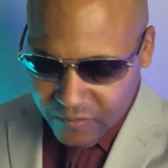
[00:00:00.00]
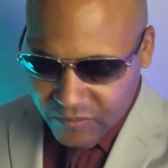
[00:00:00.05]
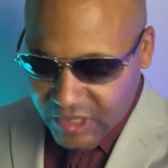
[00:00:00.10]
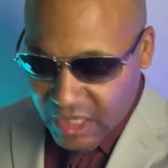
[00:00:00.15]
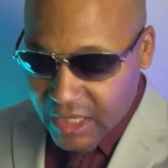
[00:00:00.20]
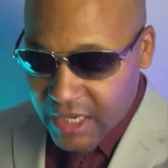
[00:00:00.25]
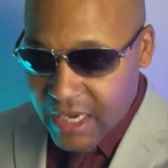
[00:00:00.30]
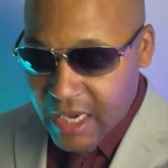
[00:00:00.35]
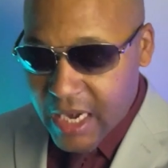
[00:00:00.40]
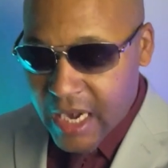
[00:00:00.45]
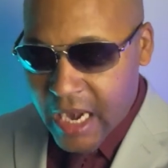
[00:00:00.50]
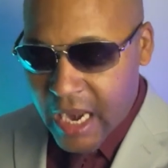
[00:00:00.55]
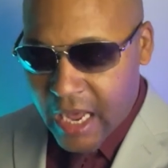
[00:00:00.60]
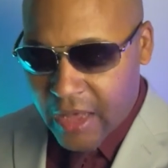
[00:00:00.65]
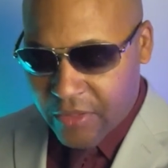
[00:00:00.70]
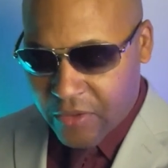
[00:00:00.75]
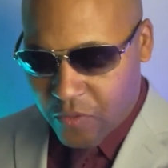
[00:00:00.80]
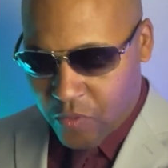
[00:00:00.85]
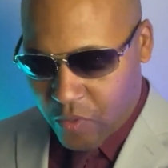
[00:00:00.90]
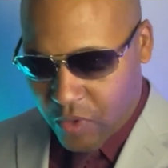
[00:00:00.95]

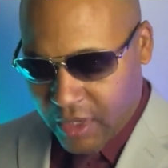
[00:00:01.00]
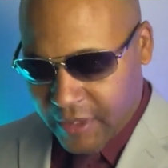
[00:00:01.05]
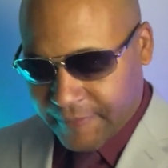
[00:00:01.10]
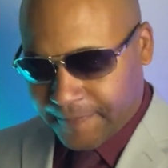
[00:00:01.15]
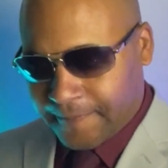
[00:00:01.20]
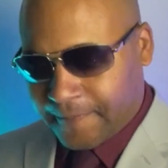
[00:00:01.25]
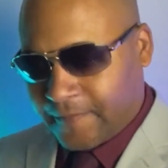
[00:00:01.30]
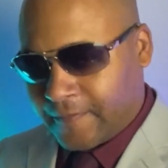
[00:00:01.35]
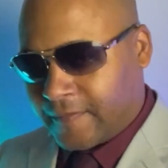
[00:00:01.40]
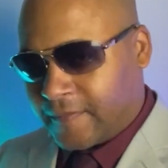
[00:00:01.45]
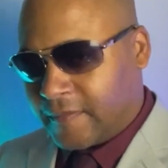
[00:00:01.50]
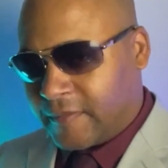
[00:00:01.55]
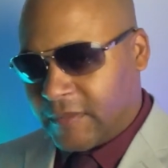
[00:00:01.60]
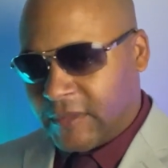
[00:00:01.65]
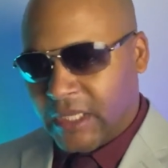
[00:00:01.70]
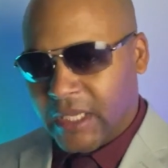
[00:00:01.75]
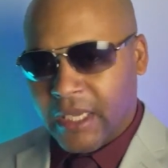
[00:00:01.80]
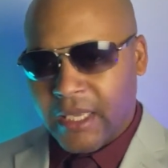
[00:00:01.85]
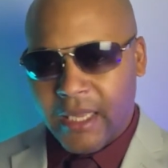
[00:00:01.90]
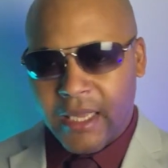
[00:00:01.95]
Another one
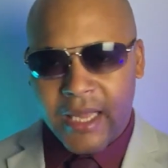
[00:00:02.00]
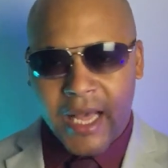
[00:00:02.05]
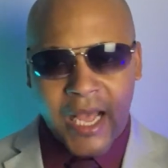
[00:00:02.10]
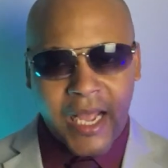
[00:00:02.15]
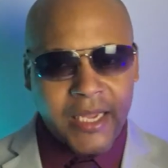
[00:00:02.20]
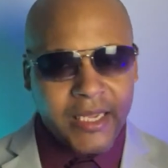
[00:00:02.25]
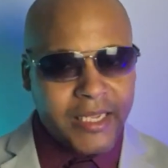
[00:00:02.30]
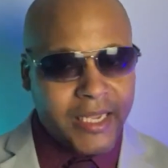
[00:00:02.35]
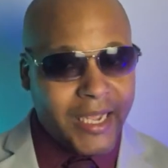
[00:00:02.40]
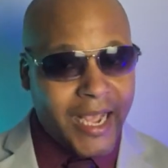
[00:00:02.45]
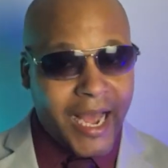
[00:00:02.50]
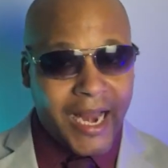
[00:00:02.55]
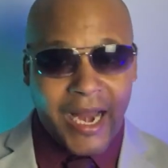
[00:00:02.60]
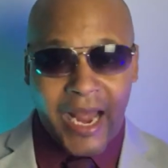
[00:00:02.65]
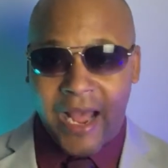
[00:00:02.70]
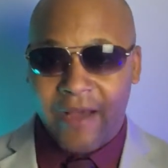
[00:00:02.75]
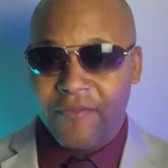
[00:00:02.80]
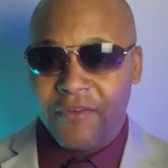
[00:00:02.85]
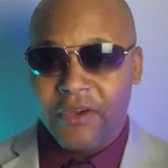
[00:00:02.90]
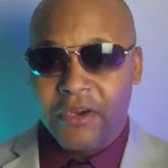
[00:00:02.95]
that you got to
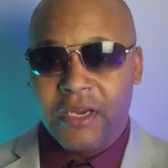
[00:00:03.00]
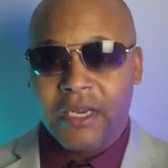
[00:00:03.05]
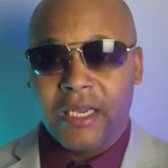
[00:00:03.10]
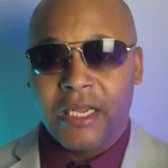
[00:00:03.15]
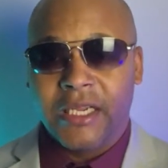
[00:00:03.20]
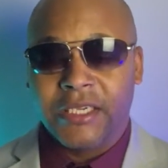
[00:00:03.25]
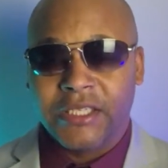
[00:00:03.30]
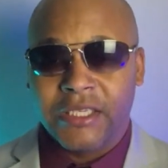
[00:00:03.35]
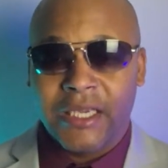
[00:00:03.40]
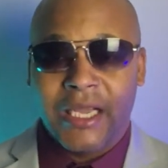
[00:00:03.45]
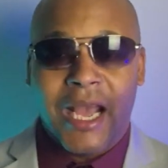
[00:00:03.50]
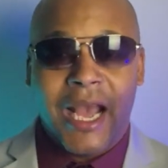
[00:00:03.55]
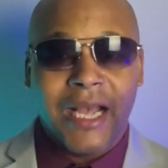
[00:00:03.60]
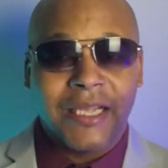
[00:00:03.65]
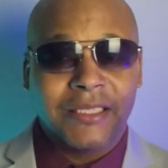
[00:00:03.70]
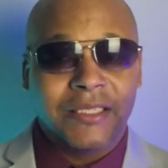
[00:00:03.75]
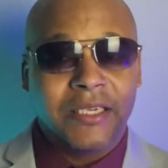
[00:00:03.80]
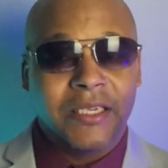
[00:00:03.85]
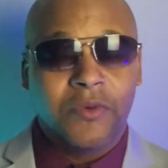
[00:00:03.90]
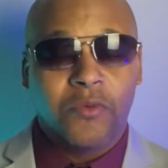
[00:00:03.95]
have in your collection, guys,
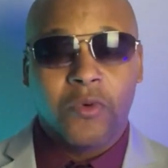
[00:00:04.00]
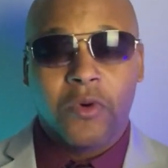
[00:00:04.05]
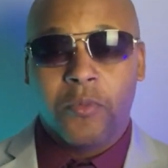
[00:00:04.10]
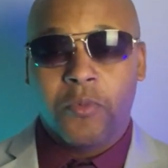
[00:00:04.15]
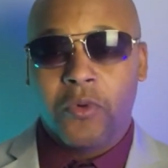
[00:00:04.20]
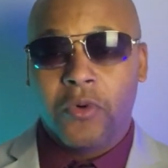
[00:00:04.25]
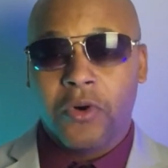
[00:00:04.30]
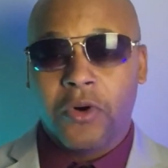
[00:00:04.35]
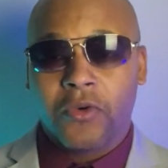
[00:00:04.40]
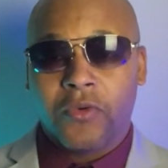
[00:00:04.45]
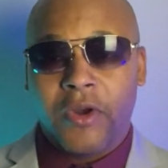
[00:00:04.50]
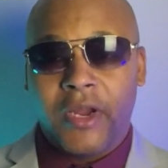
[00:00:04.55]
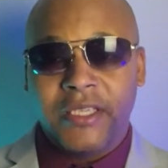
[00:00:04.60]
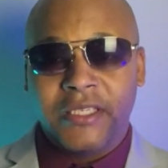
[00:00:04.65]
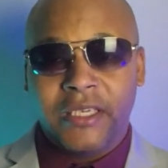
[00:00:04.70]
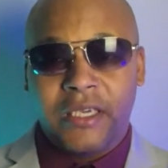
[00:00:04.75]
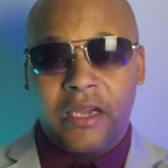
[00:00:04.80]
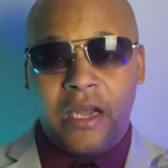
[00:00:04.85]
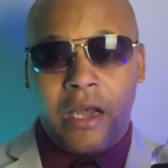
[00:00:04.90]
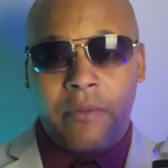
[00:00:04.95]
and it will pull crazy
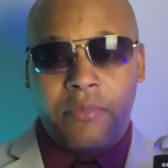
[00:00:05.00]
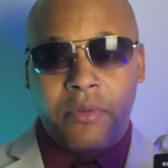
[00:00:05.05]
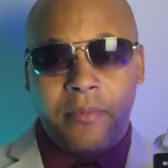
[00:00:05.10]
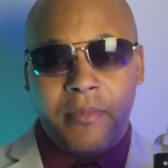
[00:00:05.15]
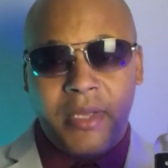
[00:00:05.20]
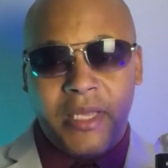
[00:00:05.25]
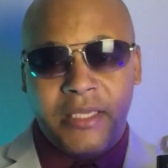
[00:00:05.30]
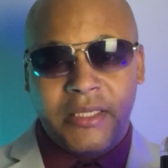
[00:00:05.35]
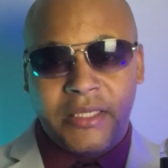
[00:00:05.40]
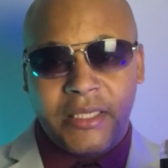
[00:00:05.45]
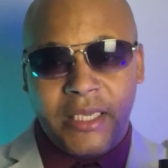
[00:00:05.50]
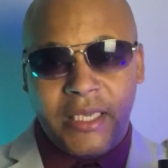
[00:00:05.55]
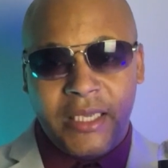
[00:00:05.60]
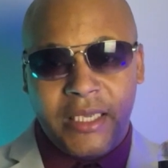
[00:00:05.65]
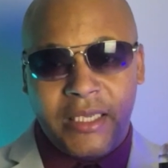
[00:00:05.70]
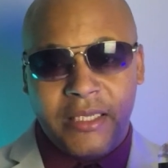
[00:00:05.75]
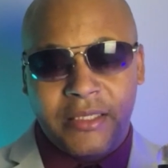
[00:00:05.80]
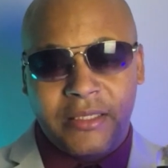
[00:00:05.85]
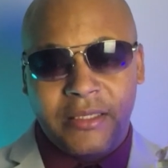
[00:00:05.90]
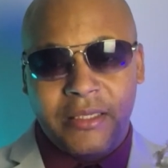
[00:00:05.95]
compliments,
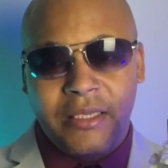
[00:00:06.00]
is